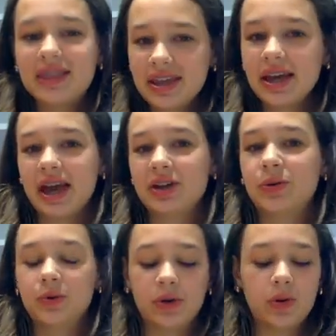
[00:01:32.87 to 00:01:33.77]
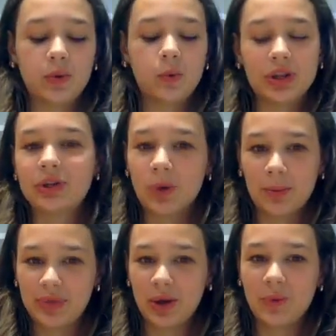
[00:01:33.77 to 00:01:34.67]
think I knew what
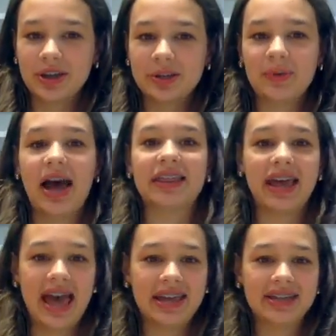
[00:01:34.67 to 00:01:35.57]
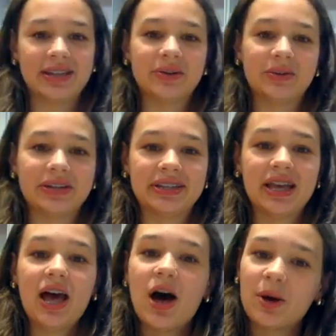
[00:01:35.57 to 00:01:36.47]
Swamp Thing was, but at the end there was
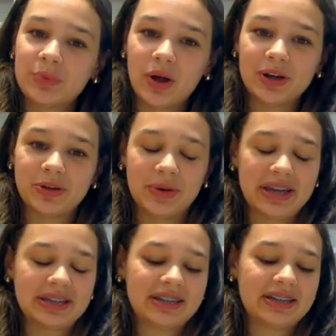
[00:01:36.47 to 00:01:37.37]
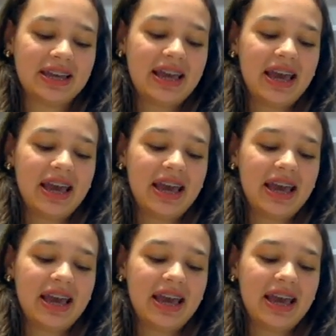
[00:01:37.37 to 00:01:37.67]
a plot twist